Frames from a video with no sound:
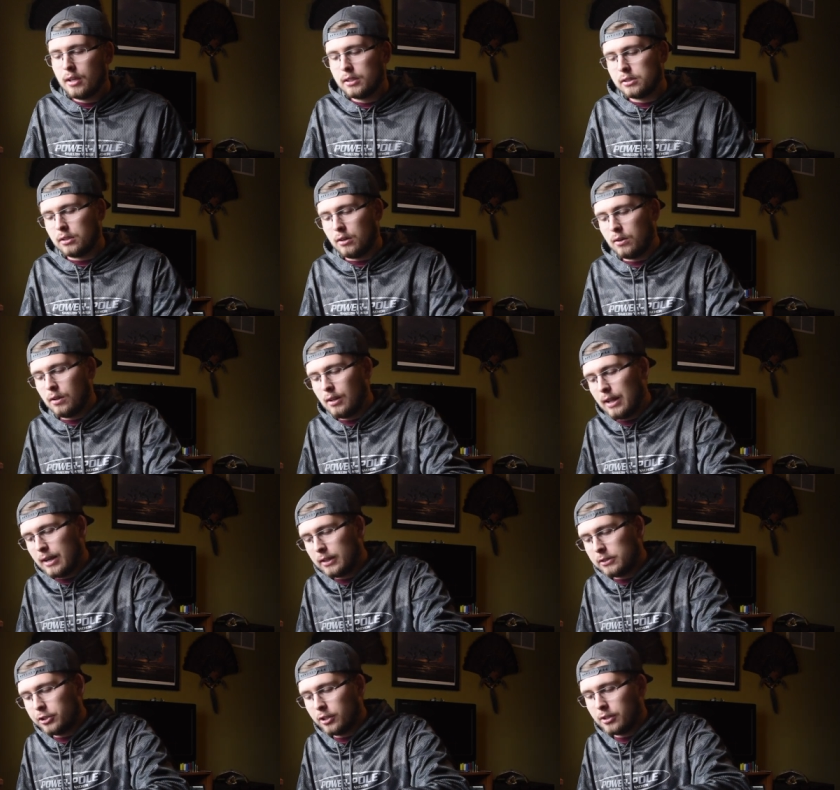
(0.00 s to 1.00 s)
So a
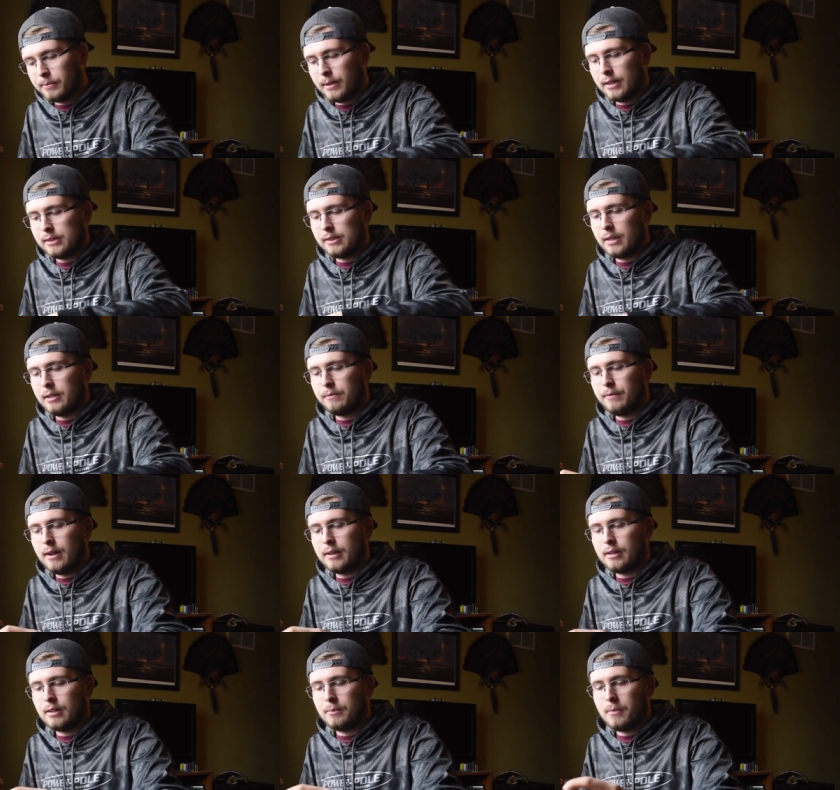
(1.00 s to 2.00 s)
lot of jerkbaits that you
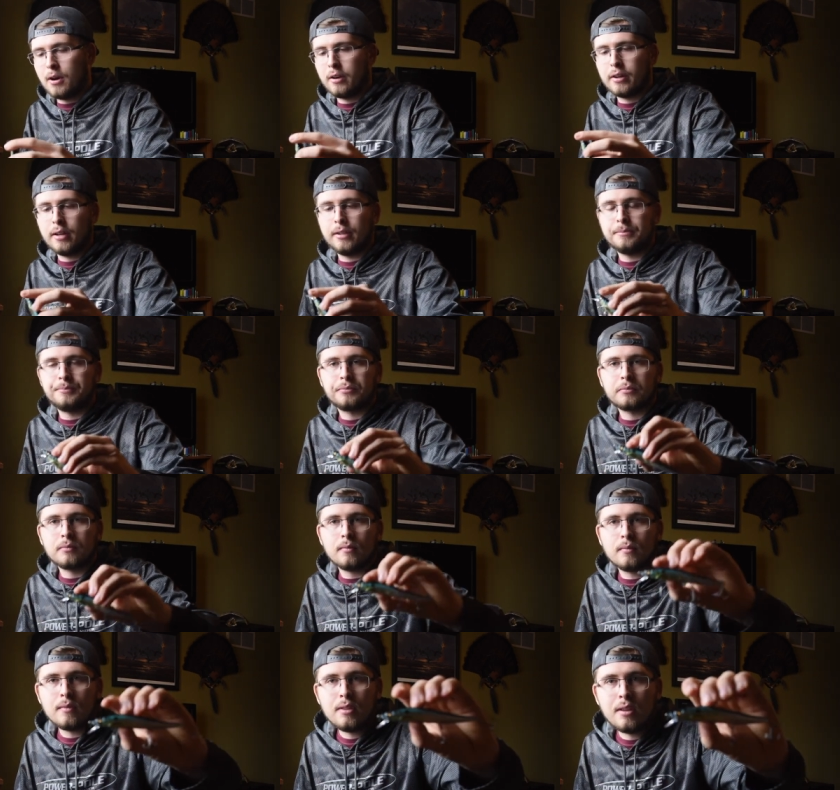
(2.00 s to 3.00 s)
find on the market
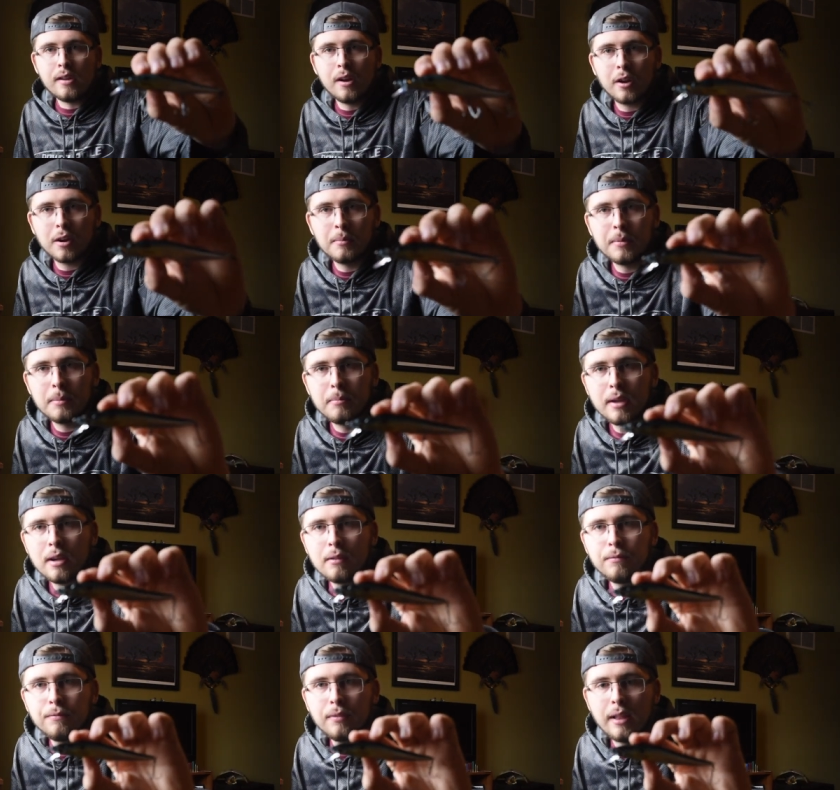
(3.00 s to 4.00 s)
are going to be
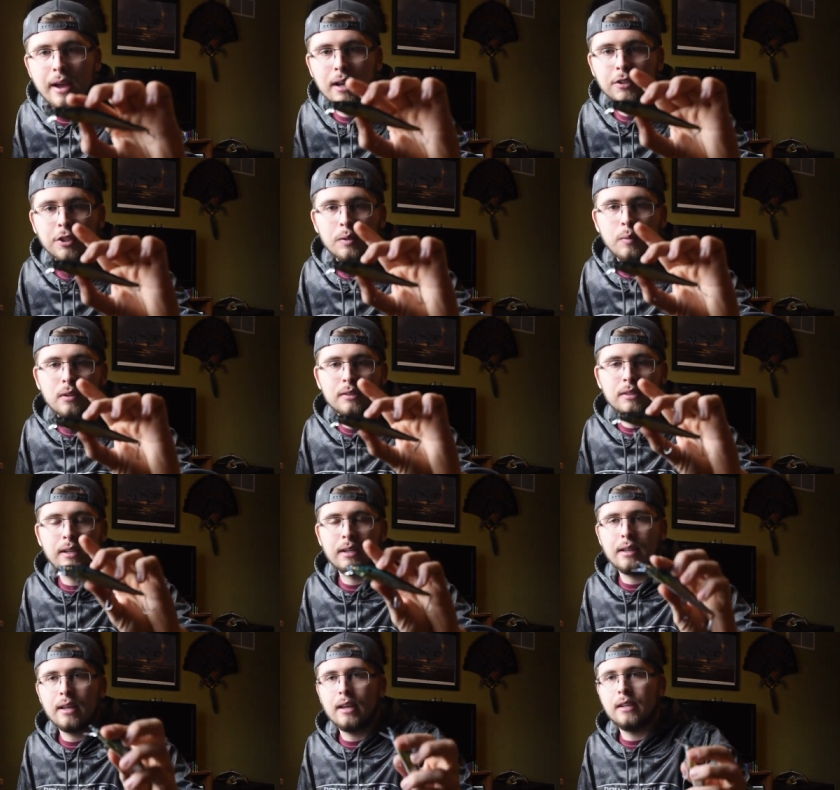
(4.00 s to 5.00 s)
big, flashy ones
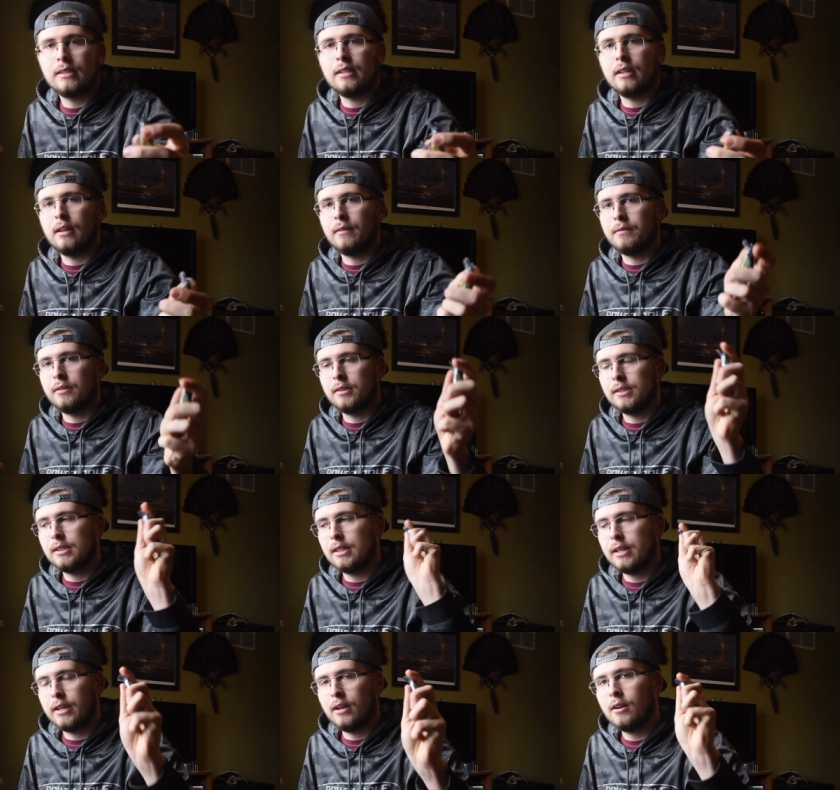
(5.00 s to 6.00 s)
like this. If you
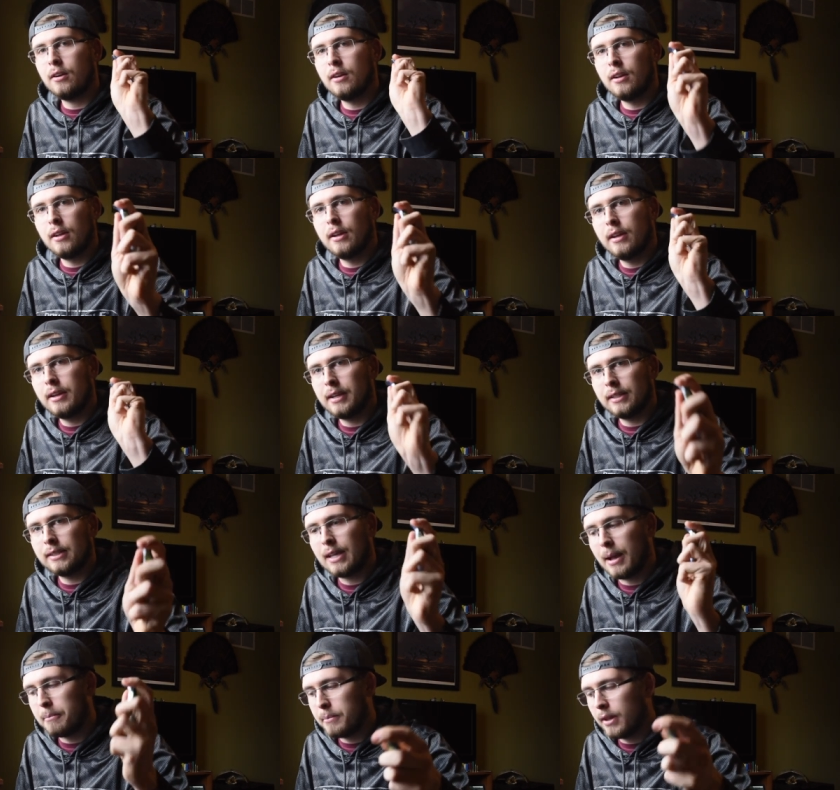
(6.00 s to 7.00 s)
see here, it's
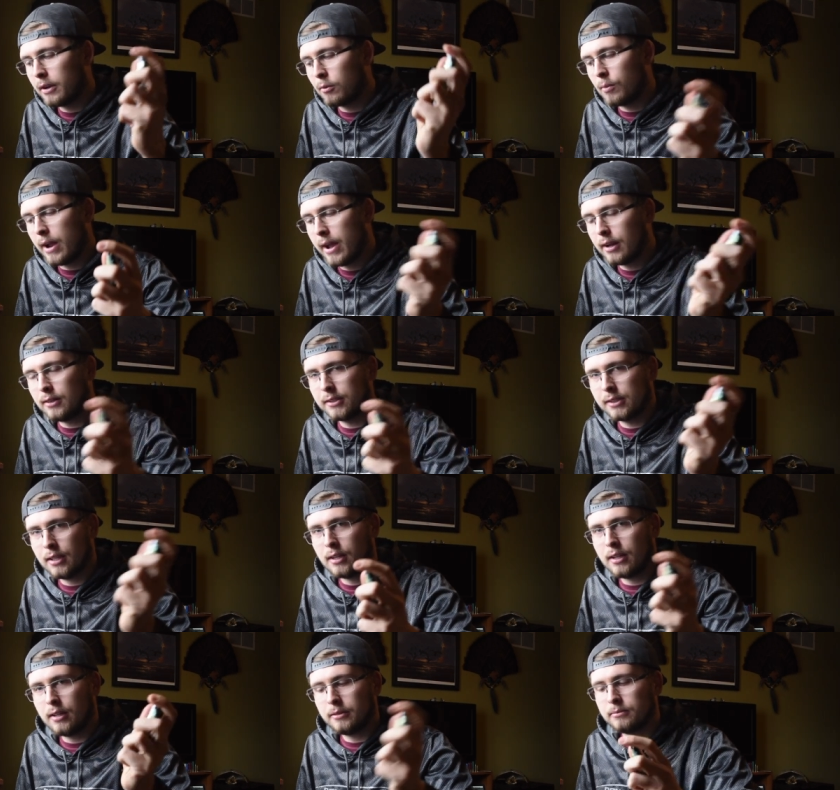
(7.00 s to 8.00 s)
got big rattles in
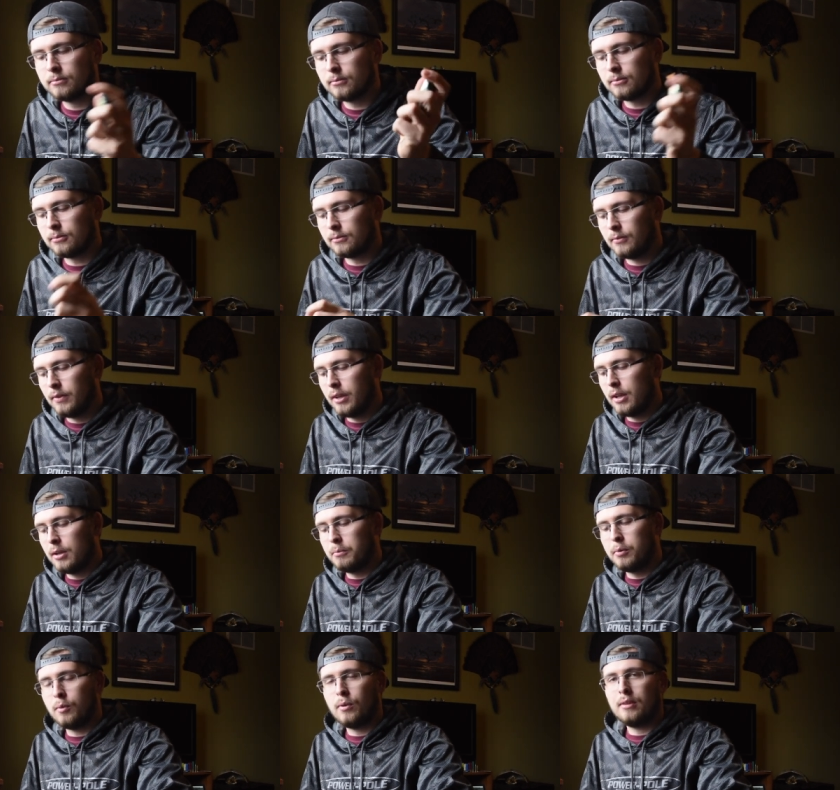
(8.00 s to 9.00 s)
it.
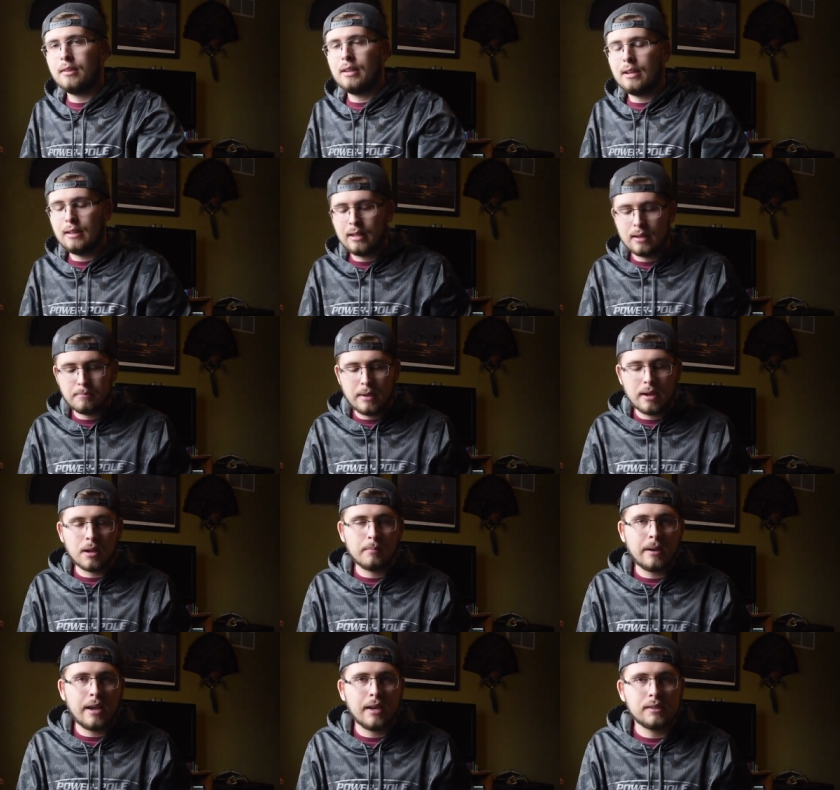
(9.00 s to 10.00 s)
But one thing that
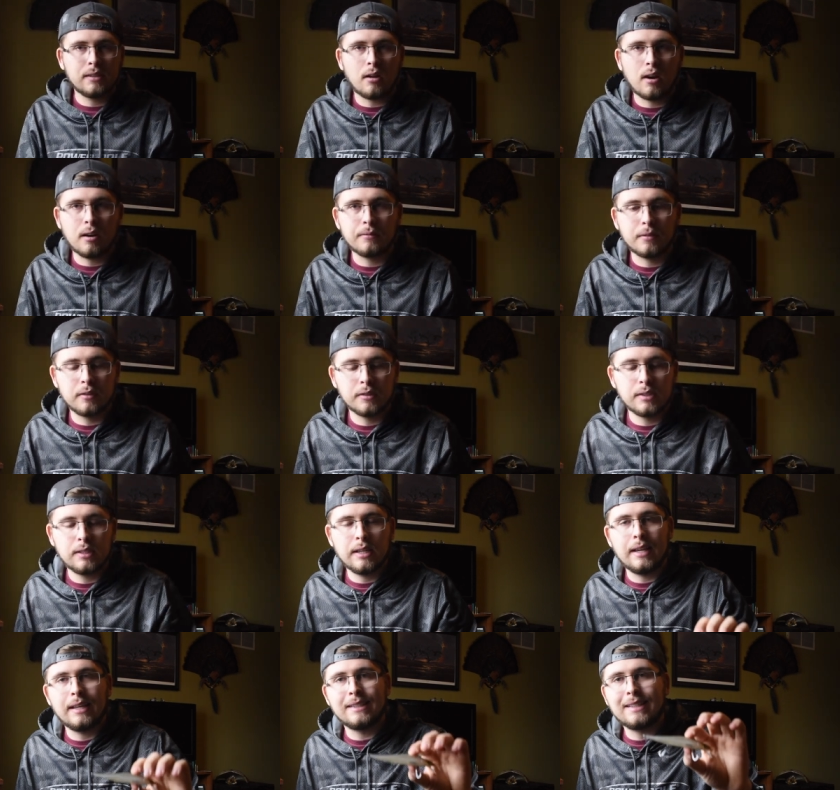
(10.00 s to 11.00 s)
Megabass
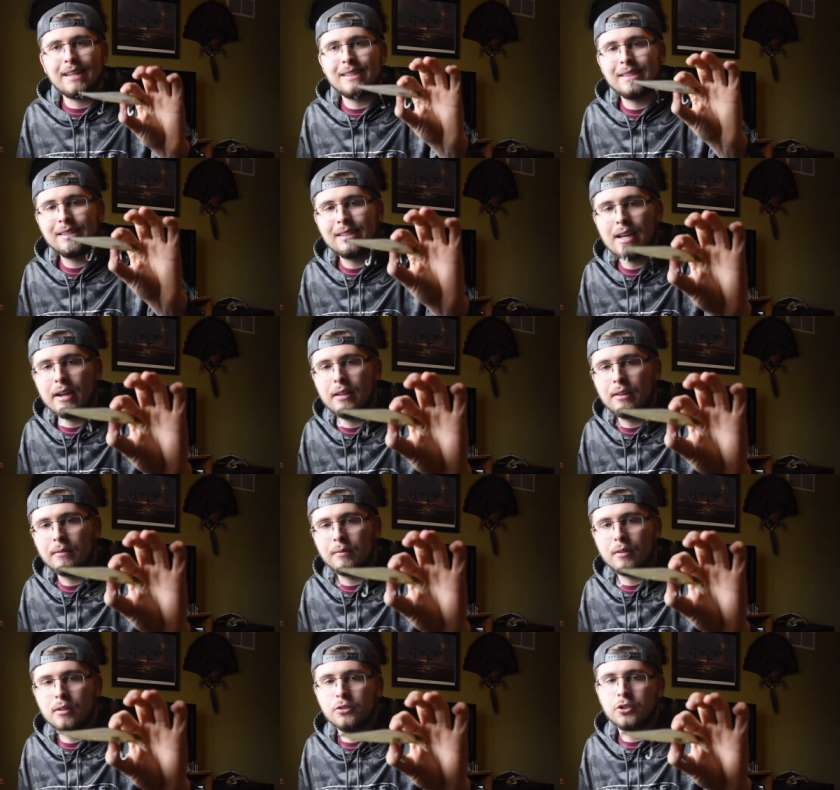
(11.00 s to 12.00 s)
offers is a
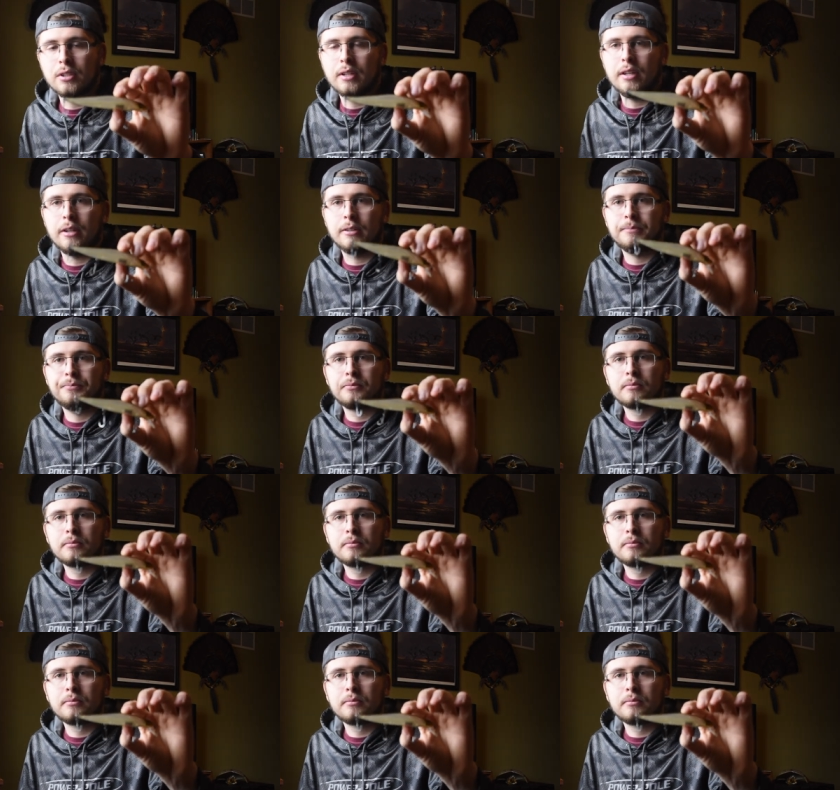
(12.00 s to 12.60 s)
silent version here.